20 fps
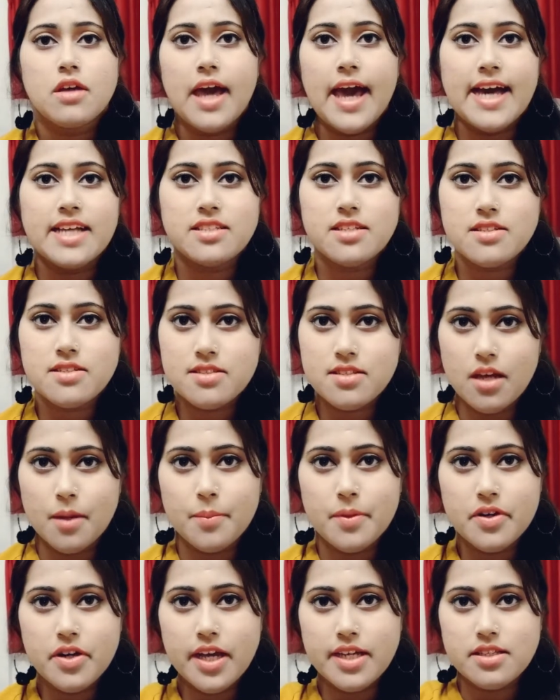As it's
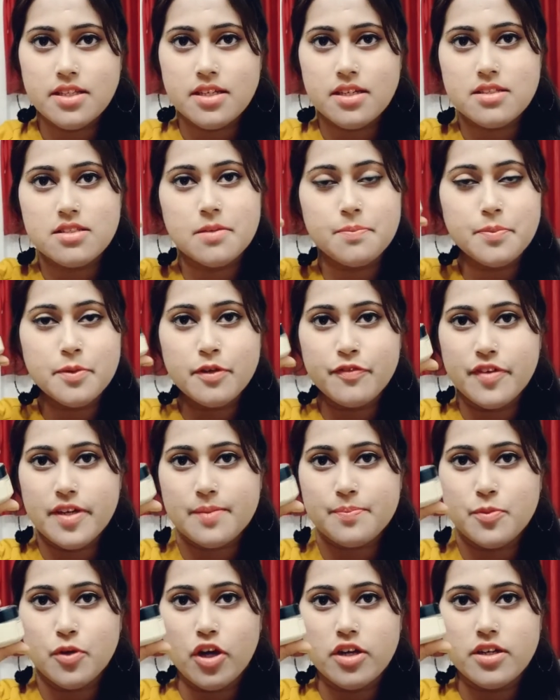summer, I think it's a
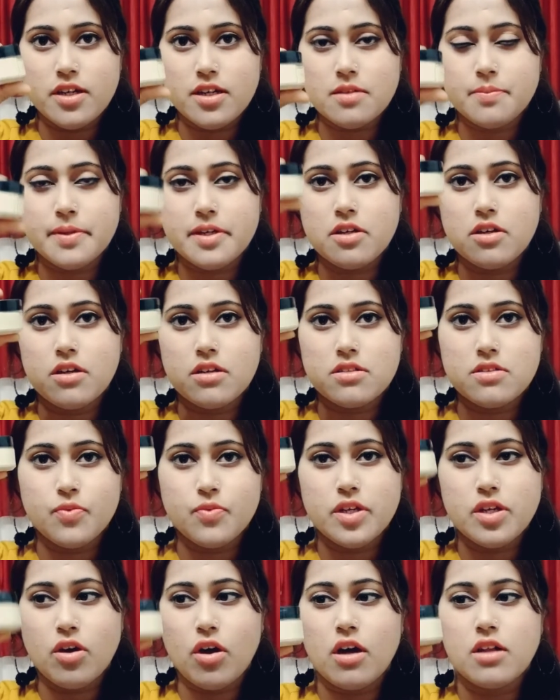perfect product because
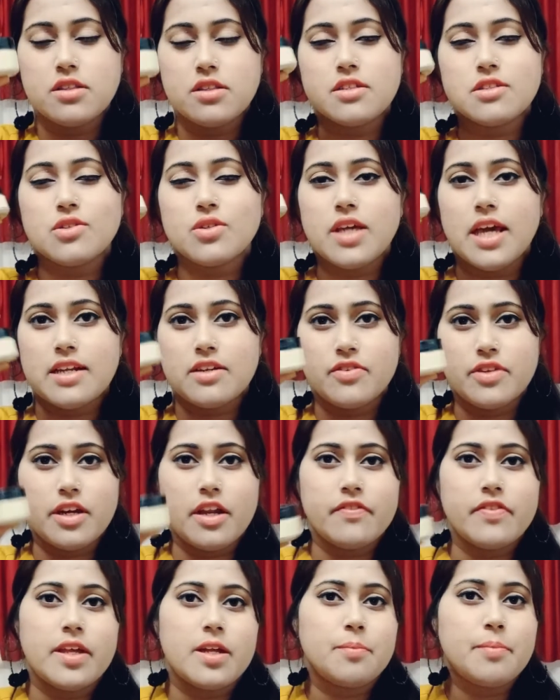we all need to get
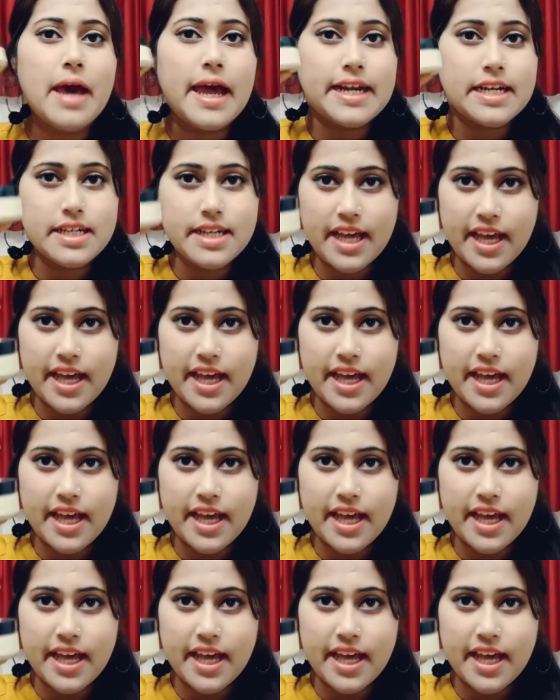rid of that bad